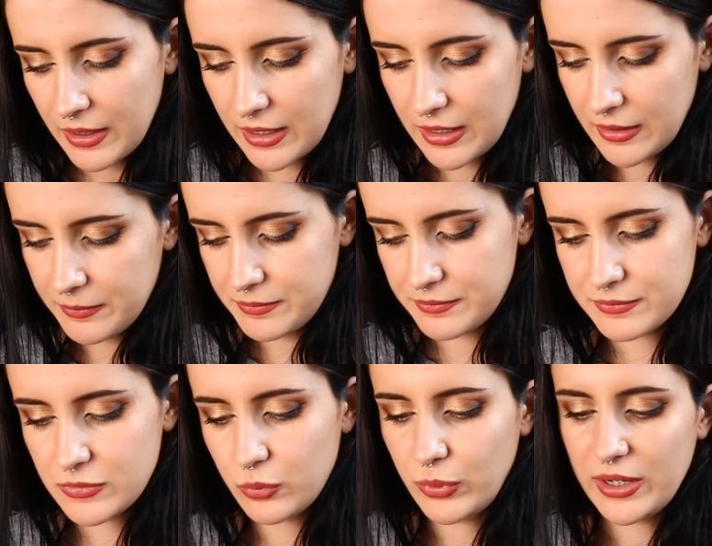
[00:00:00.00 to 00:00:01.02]

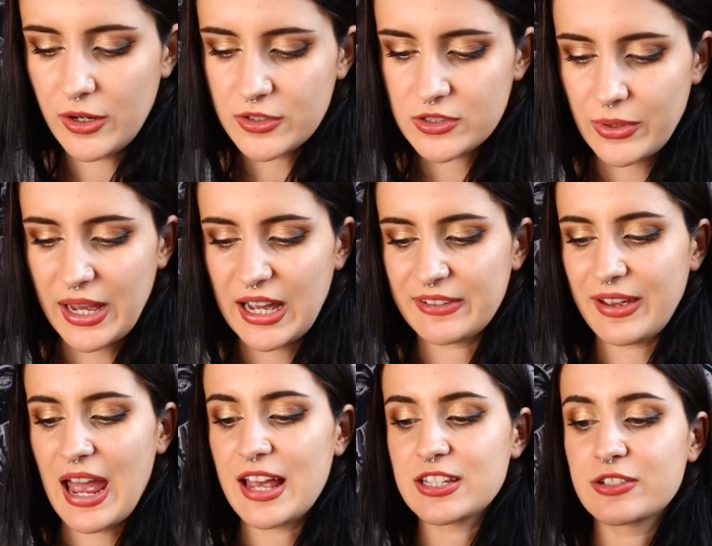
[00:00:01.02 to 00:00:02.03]
Um, we also have
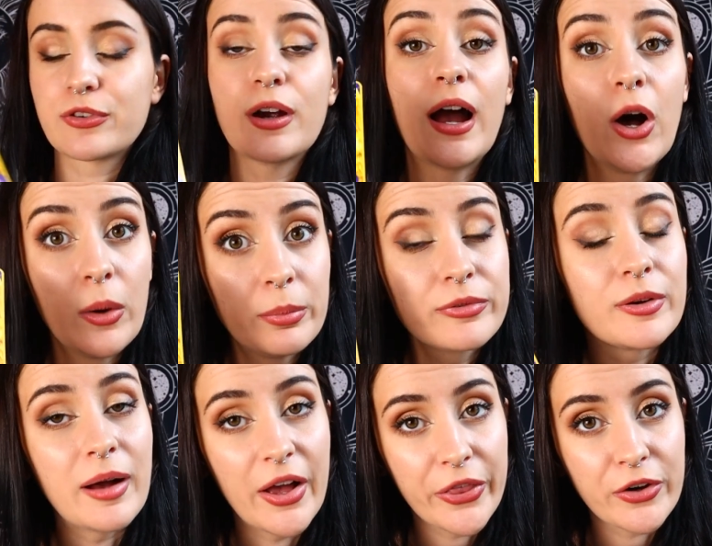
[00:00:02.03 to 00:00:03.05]
ask for help
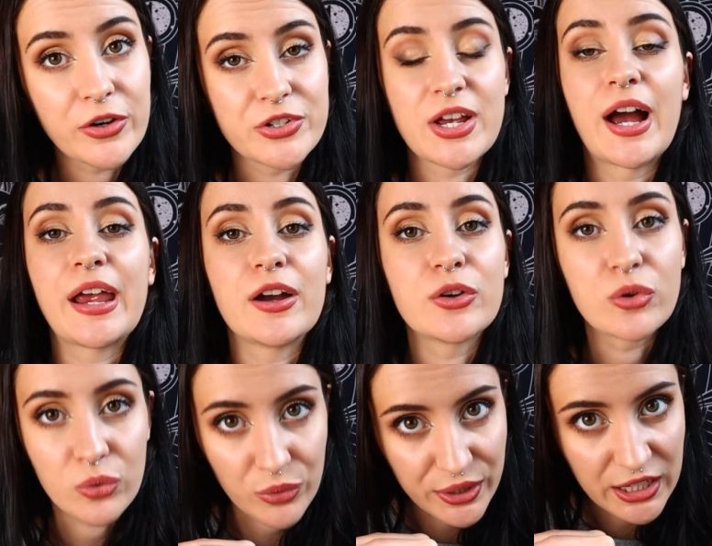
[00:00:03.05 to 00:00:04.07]
from others. I
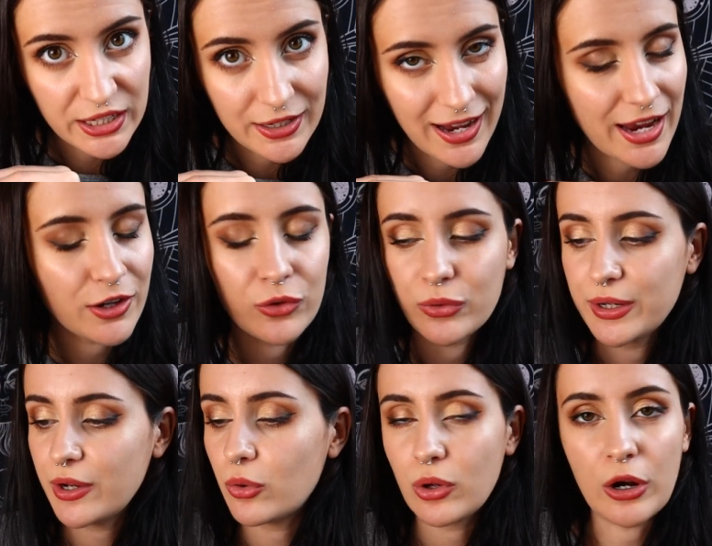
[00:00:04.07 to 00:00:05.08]
agree. I
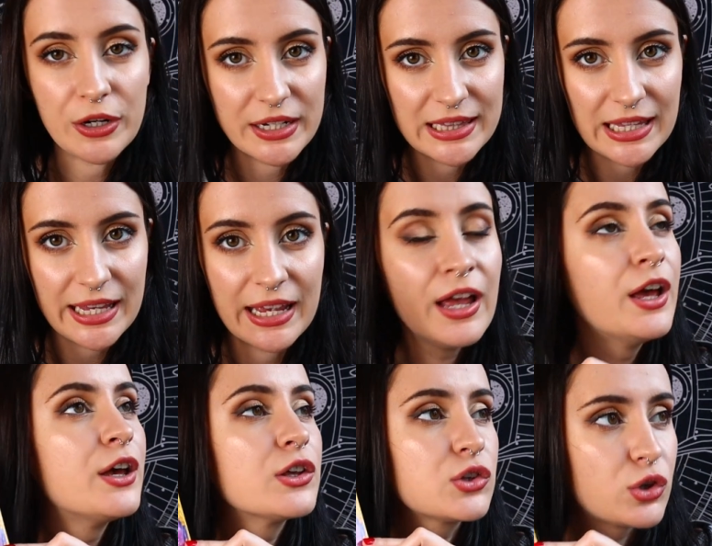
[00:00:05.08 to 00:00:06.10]
agree wholeheartedly.
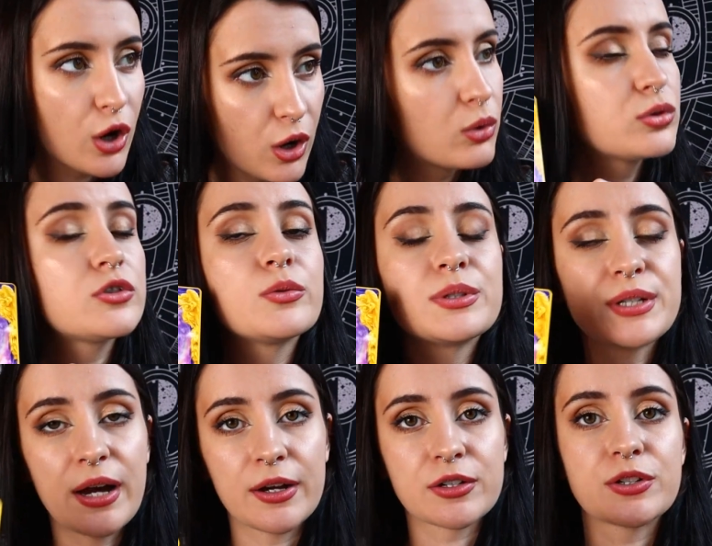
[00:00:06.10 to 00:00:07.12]
Go to a
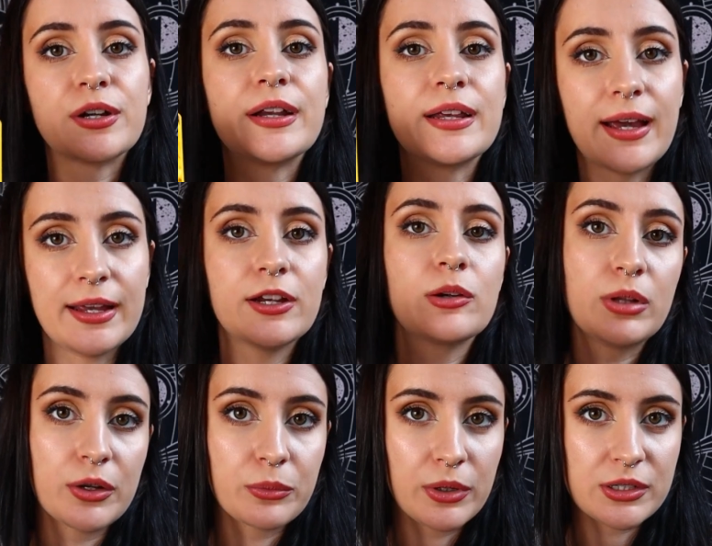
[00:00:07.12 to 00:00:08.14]
doctor and get your
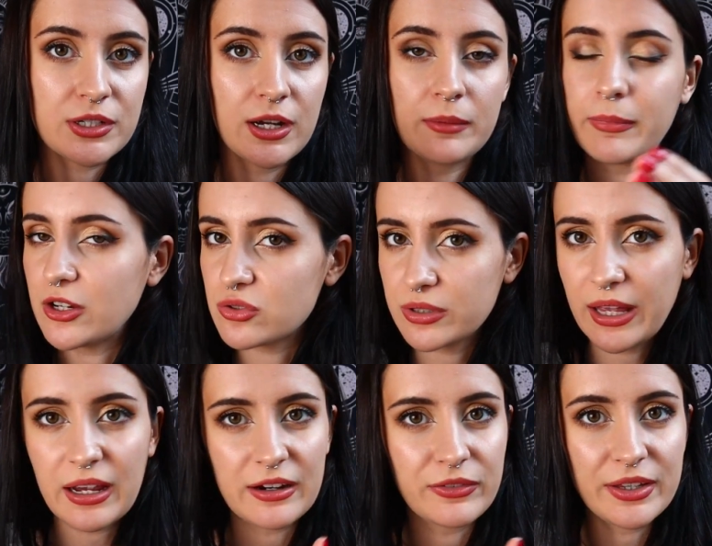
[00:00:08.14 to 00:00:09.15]
blood work done. Make sure
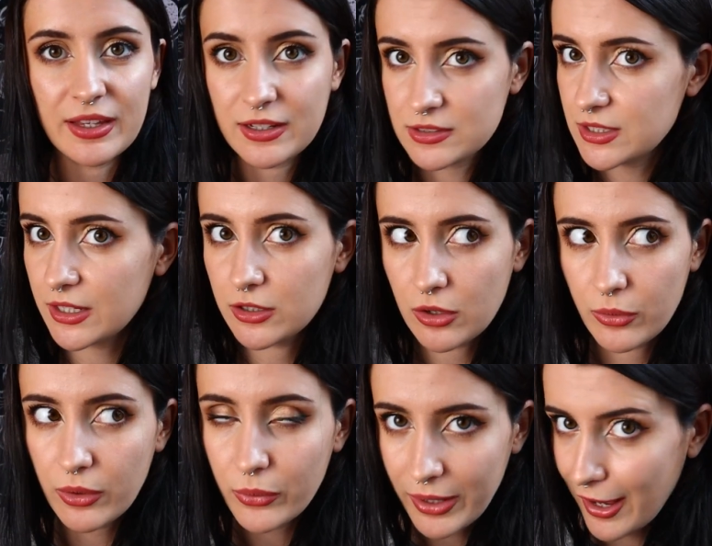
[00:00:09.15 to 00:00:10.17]
that everything's, like,
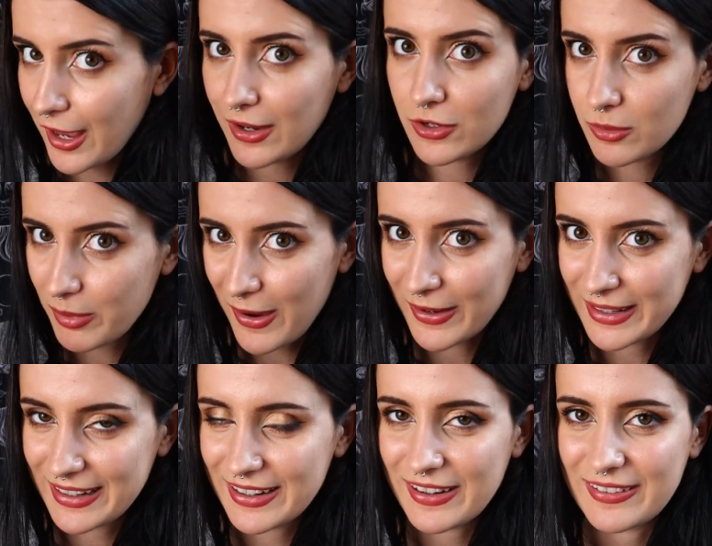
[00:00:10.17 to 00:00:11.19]
going okay in your
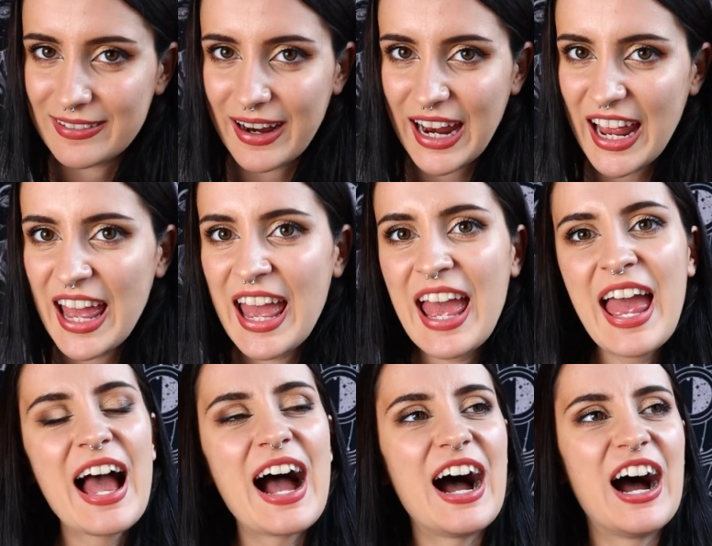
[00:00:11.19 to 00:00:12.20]
body, all right?
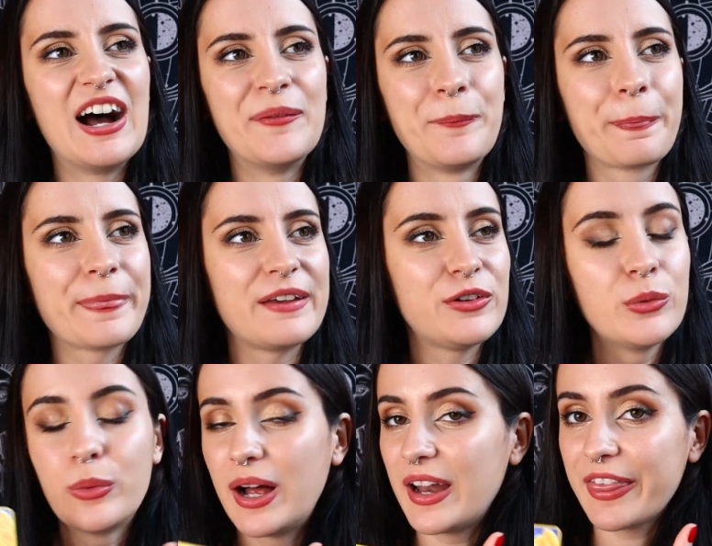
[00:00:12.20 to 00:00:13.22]
Um, if you
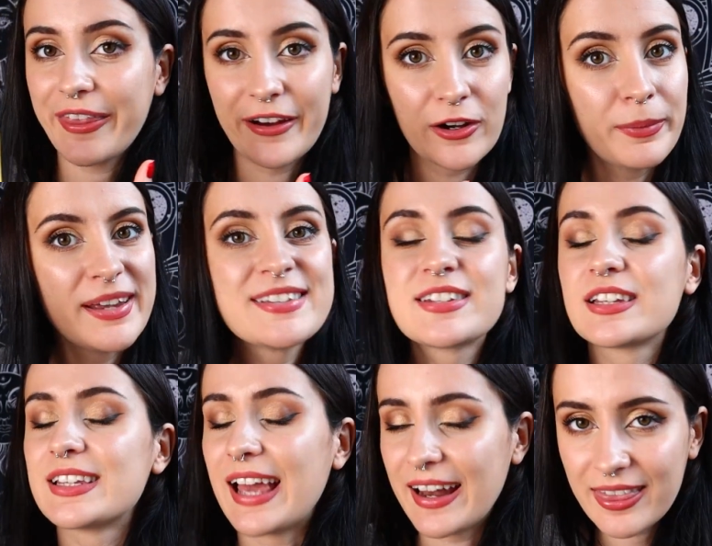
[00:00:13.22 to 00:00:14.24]
want a therapist,
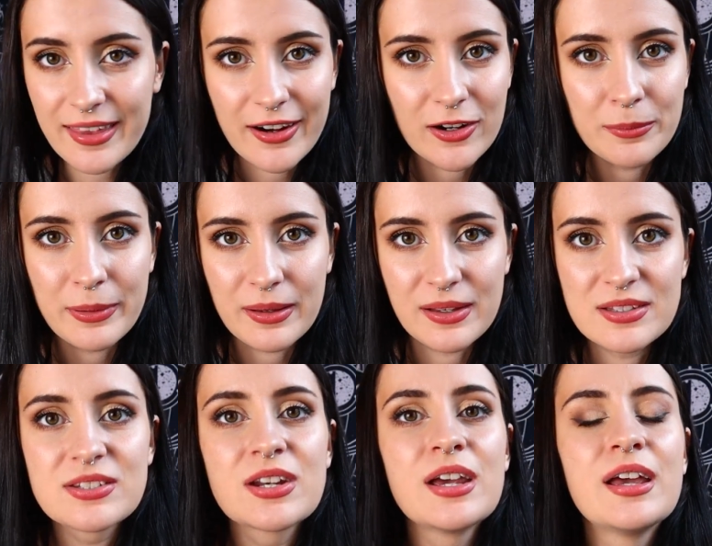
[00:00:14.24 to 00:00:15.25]
get a
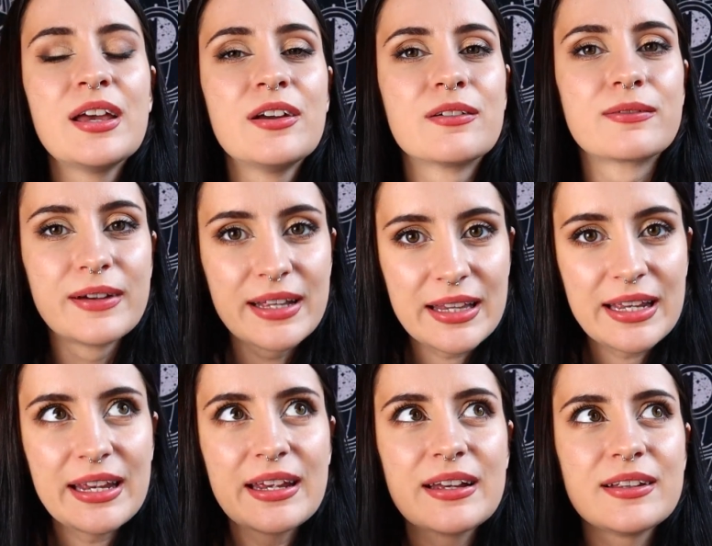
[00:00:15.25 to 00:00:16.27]
therapist.
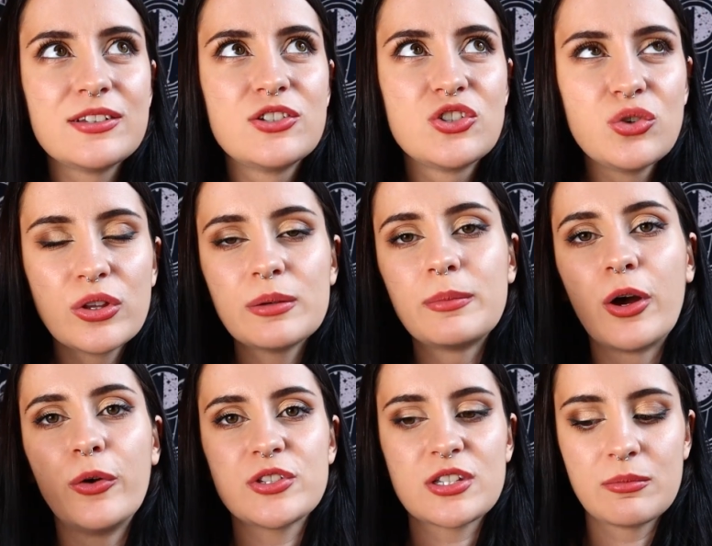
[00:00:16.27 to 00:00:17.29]
Really do the
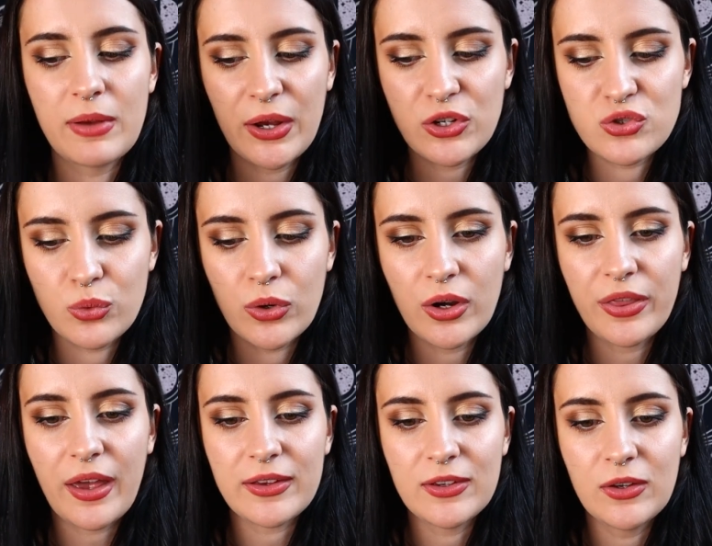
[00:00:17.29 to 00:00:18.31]
most to make sure
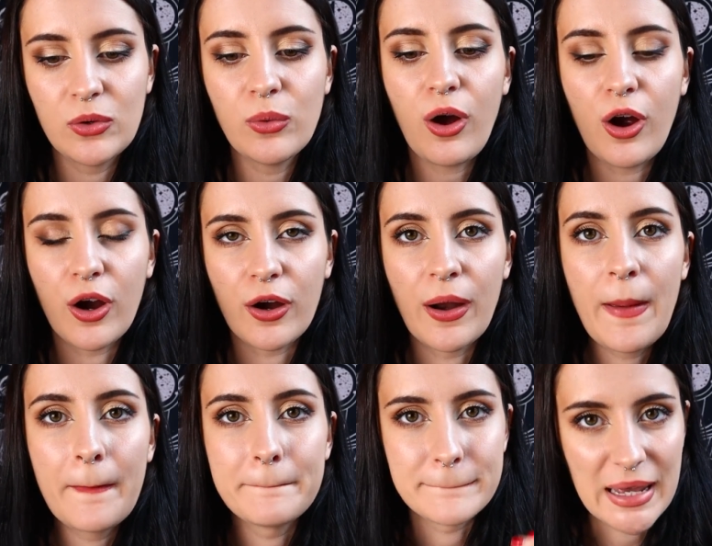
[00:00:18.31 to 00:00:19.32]
that you are
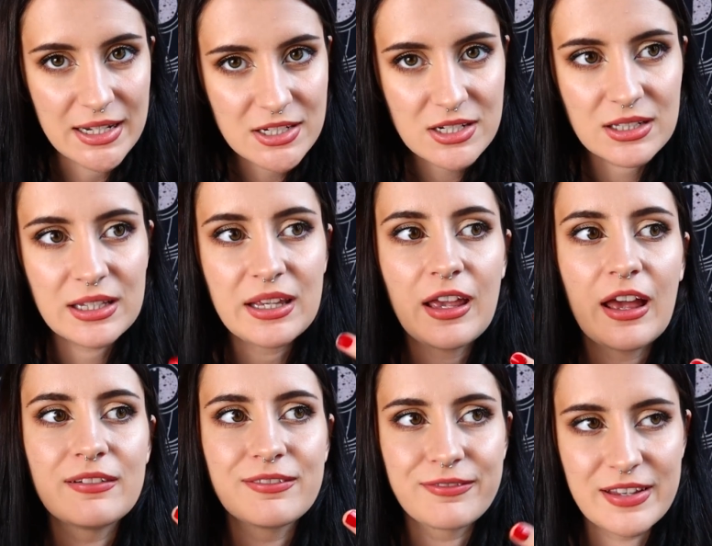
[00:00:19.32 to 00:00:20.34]
mentally
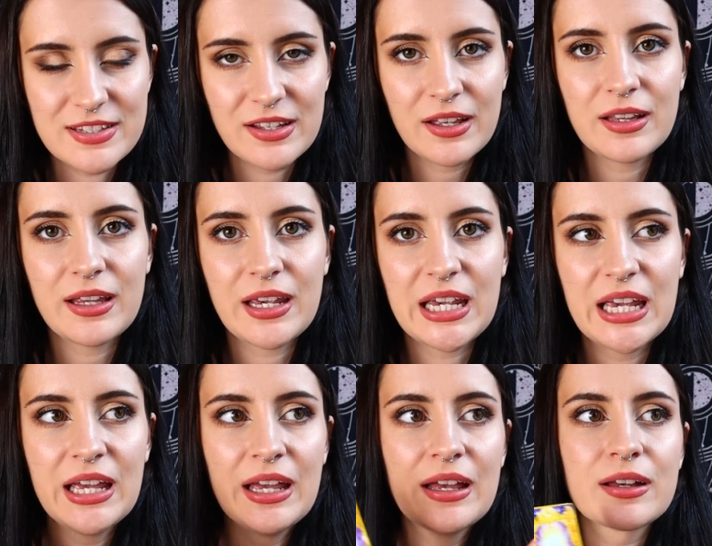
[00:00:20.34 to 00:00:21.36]
and physically